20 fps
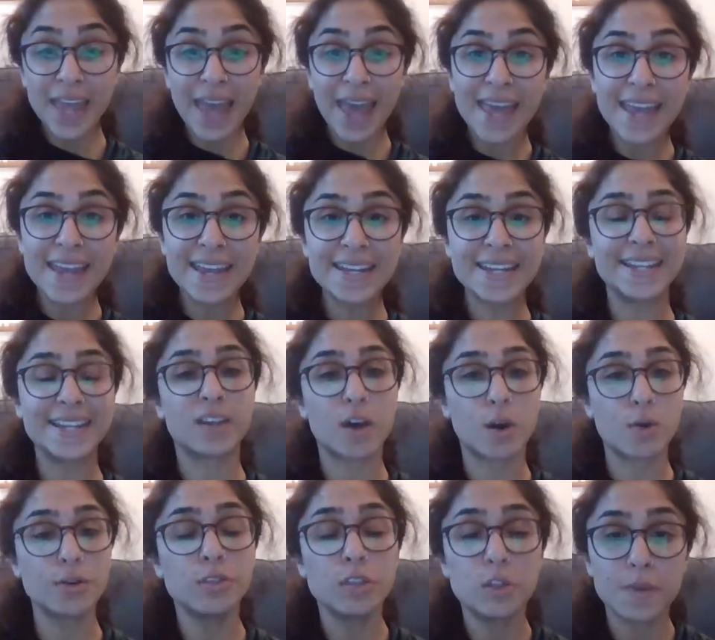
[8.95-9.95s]
8 is
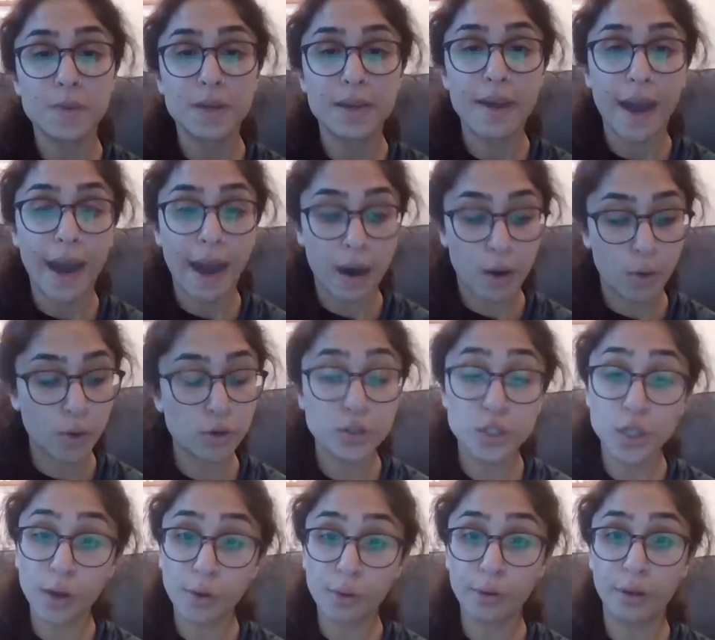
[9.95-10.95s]
going to be our
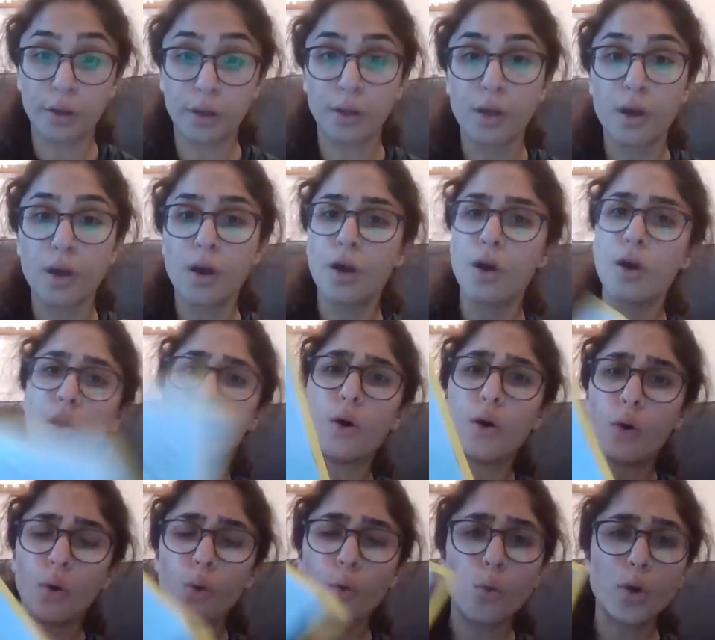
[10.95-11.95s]
total.
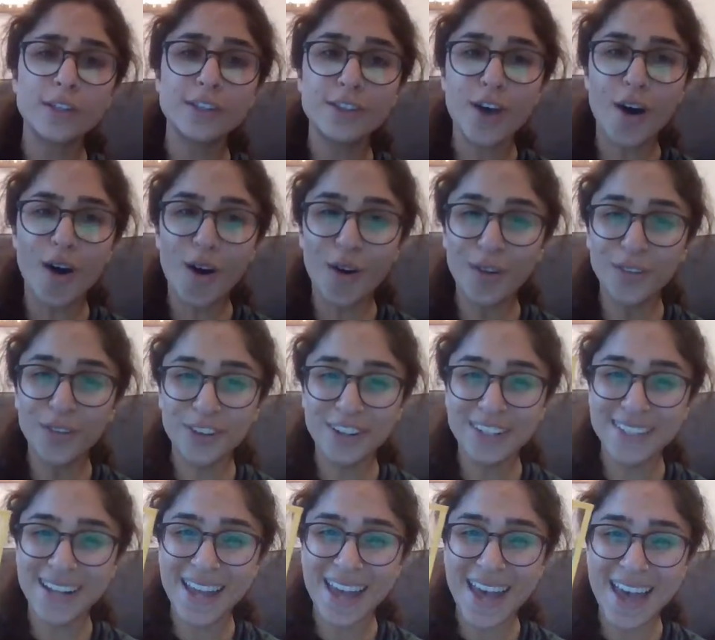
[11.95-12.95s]
What's the whole for
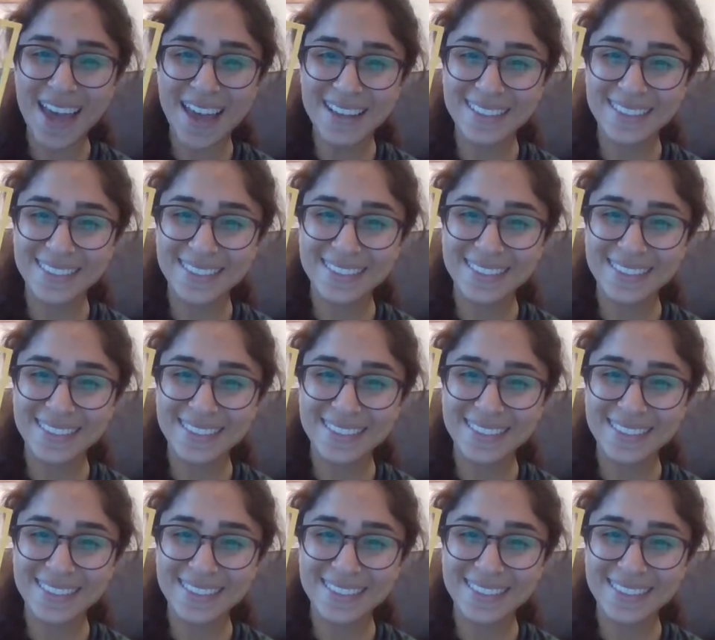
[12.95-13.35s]
today?